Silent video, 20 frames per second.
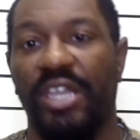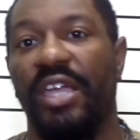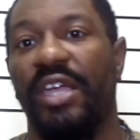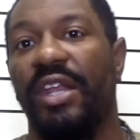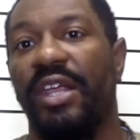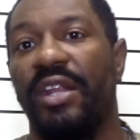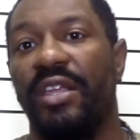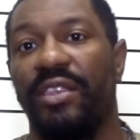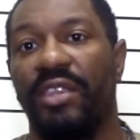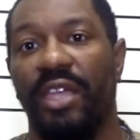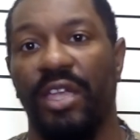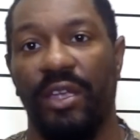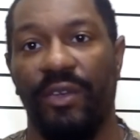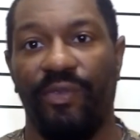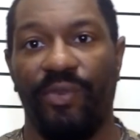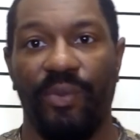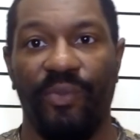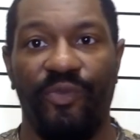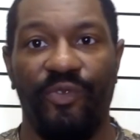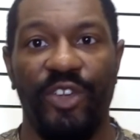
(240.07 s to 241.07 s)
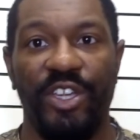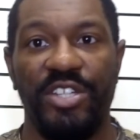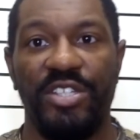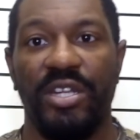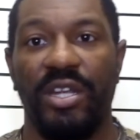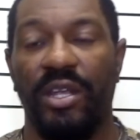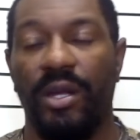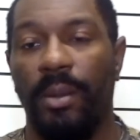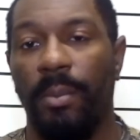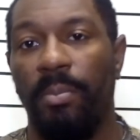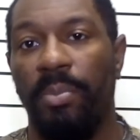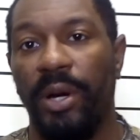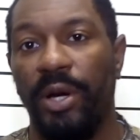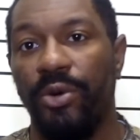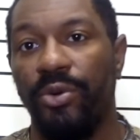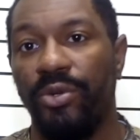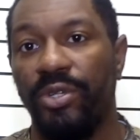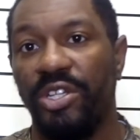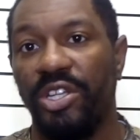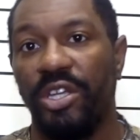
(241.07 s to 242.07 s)
get anything from fishing in a
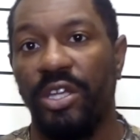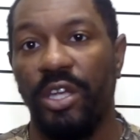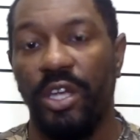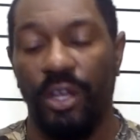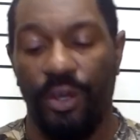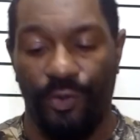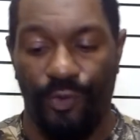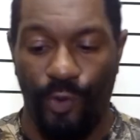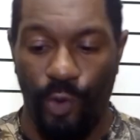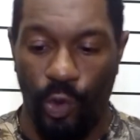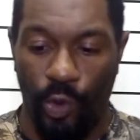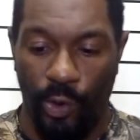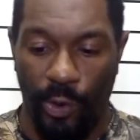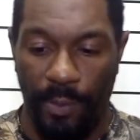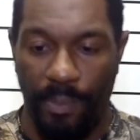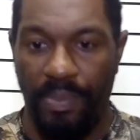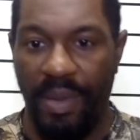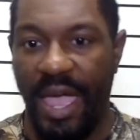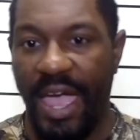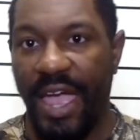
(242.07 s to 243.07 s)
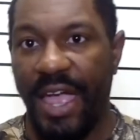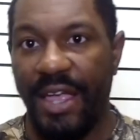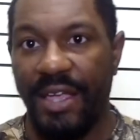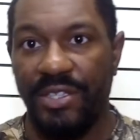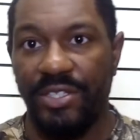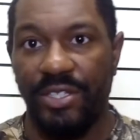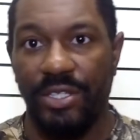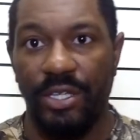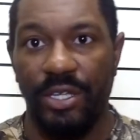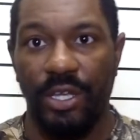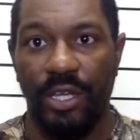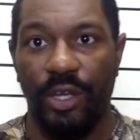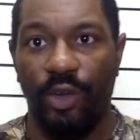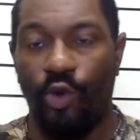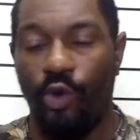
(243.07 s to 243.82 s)
boat for bass,